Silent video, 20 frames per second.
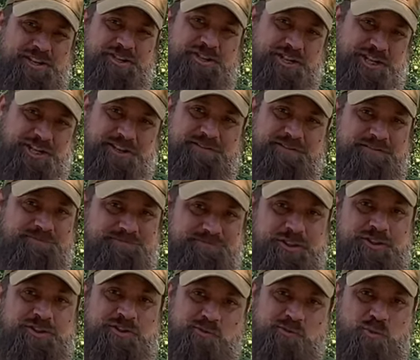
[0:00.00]
sheath.
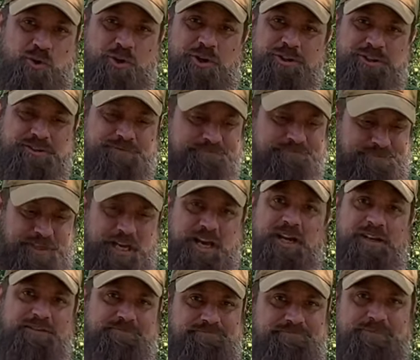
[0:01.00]
Does it work?
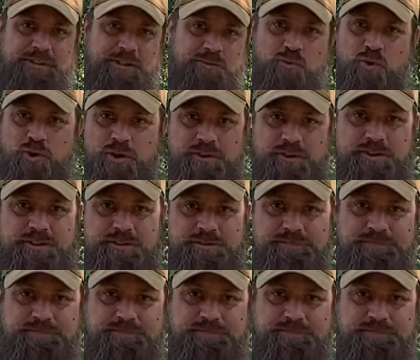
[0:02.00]
Yeah, it works.